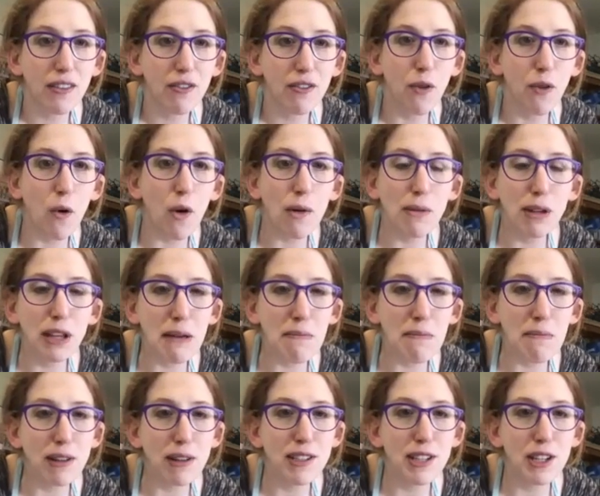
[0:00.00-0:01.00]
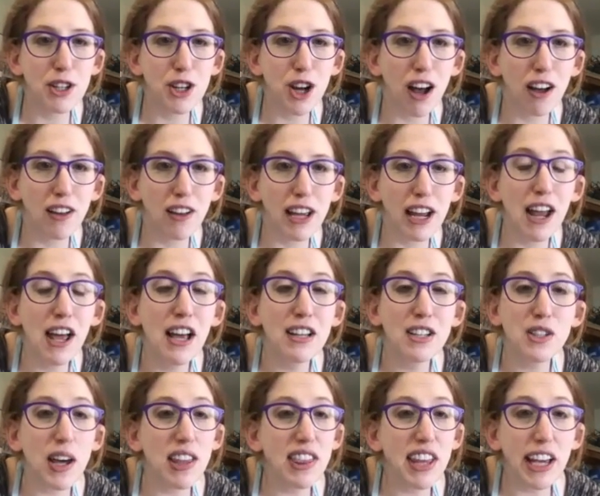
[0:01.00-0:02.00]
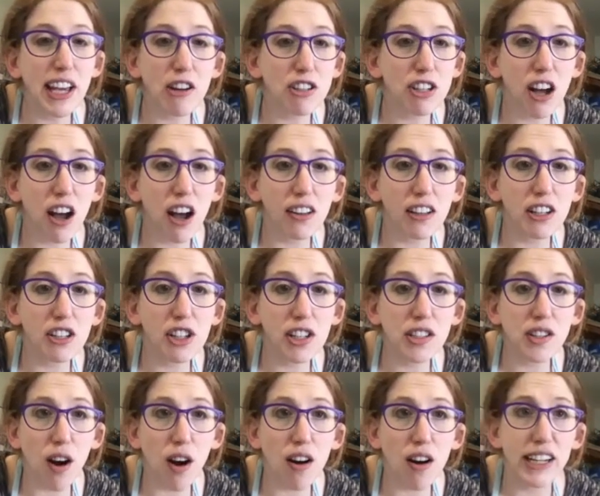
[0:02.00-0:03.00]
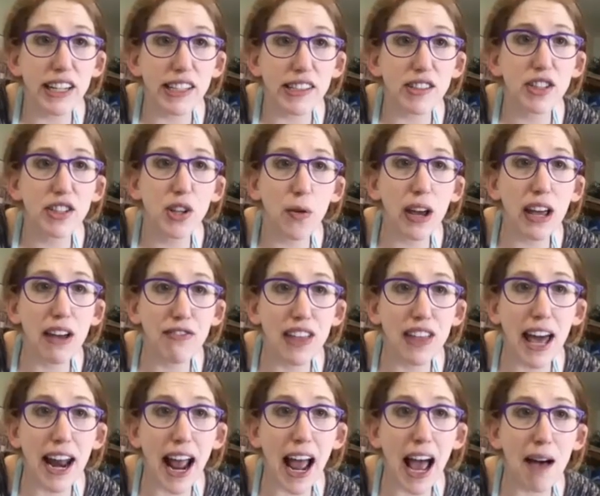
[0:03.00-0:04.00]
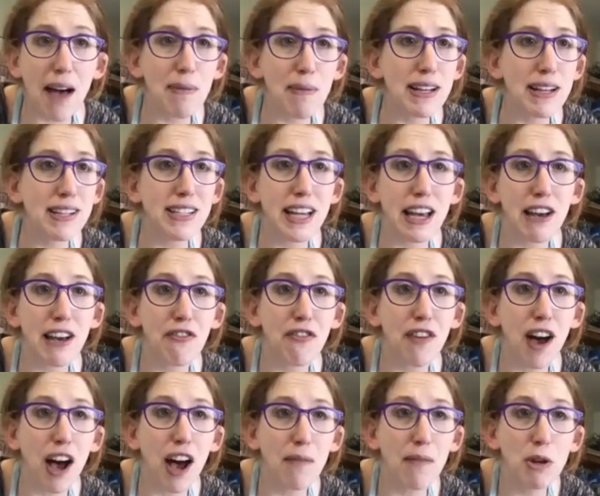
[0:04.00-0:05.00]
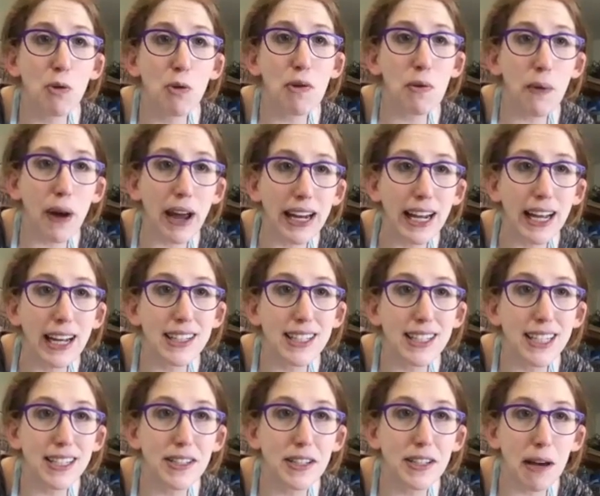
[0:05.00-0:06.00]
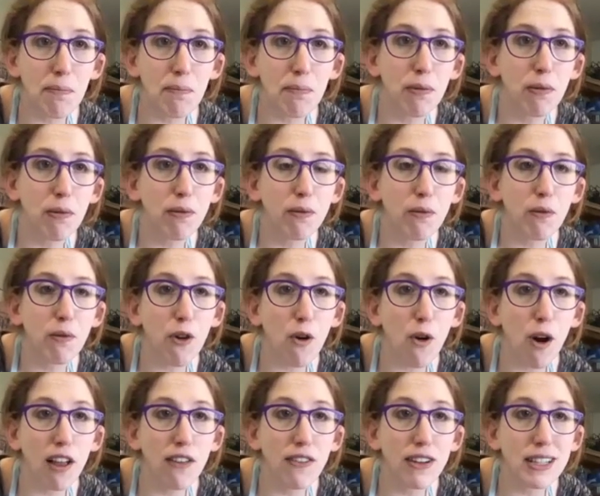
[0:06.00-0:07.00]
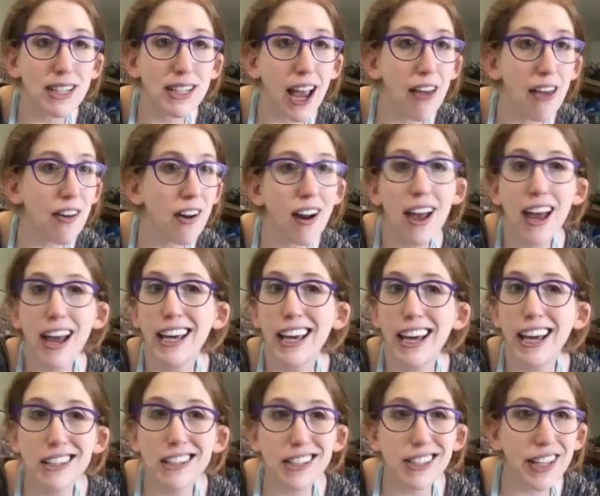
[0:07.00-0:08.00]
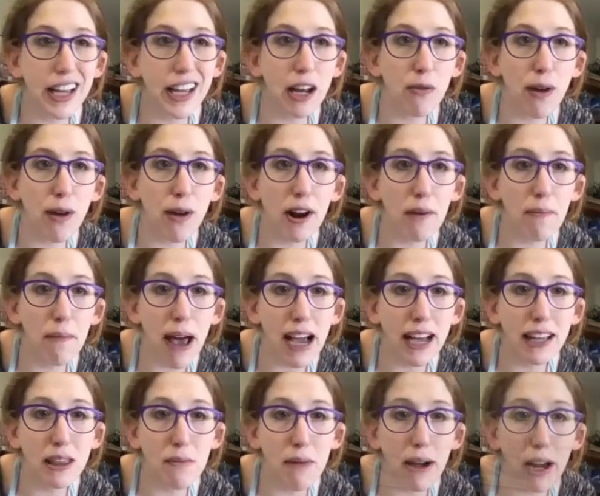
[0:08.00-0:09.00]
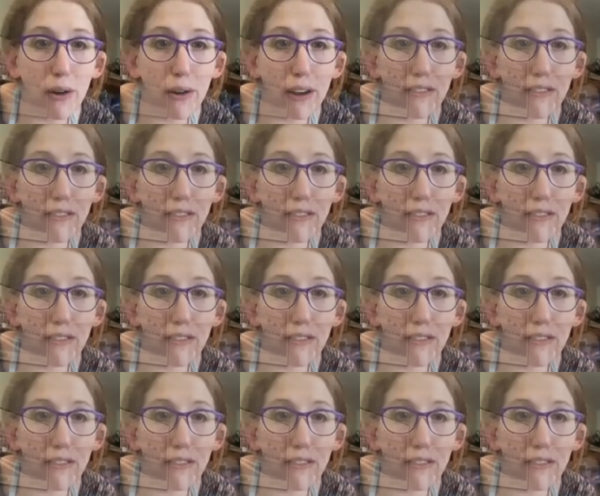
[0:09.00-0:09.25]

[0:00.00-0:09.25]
normally melted chocolate. So I think your chocolate just hardened. So if that happened, if you were waiting to dip for all of us together, you can just stick it right on back in the microwave.